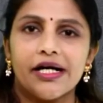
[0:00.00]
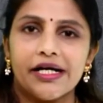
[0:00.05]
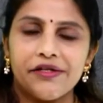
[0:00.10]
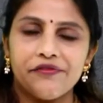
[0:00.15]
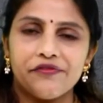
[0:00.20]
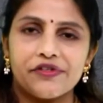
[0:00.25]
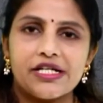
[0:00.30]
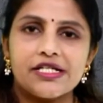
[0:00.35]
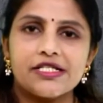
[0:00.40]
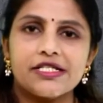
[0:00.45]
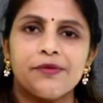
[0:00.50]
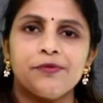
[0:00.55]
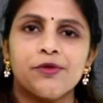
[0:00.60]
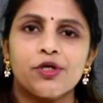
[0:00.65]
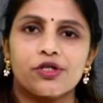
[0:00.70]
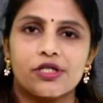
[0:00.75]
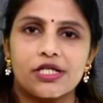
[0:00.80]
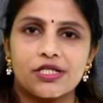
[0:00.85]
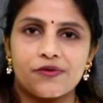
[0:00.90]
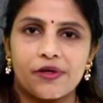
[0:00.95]
Hi friends, I am
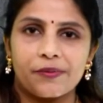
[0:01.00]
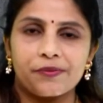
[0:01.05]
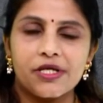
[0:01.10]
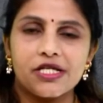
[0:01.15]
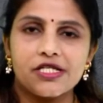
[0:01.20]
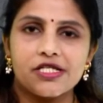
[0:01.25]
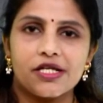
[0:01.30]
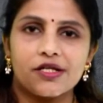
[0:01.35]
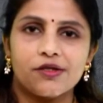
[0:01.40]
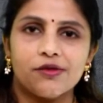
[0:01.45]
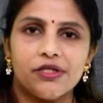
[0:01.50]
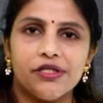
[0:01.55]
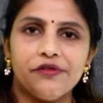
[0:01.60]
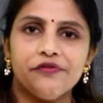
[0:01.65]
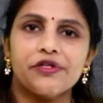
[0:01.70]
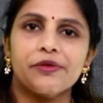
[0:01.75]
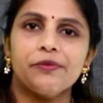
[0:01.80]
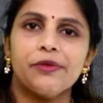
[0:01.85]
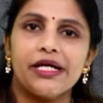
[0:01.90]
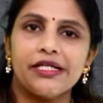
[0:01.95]
Dr. Swapna Chekuri
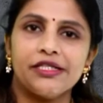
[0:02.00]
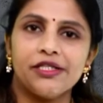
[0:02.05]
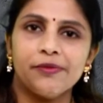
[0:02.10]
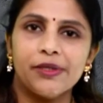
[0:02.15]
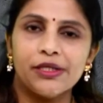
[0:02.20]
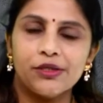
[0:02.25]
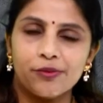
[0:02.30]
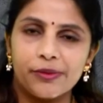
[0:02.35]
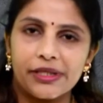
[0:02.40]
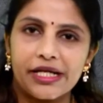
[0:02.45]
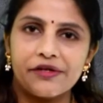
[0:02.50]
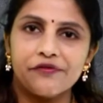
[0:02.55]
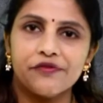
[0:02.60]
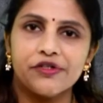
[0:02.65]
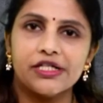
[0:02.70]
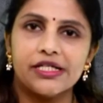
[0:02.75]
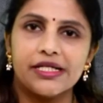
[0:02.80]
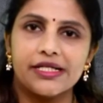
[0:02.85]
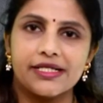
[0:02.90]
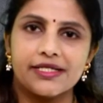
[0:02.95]
from Hyderabad Women and
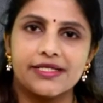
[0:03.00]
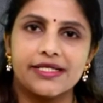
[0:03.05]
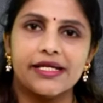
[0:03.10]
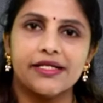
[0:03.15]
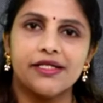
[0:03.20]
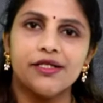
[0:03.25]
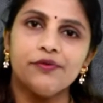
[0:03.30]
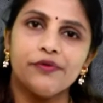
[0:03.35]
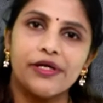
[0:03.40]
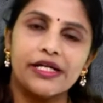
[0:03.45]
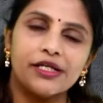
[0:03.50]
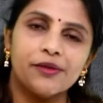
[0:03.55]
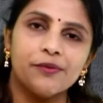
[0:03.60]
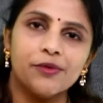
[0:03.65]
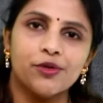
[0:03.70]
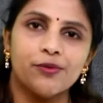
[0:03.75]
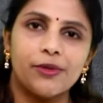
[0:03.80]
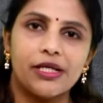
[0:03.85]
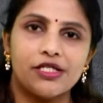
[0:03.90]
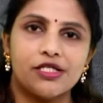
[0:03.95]
Fertility Centre.
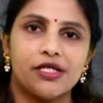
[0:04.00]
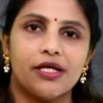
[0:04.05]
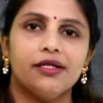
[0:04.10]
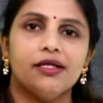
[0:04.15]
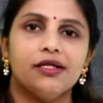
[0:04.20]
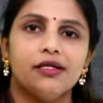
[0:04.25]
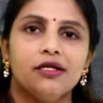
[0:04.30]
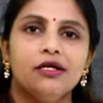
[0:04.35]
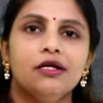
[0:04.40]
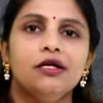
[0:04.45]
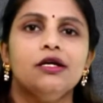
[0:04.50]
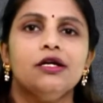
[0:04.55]
Welcome to my channel.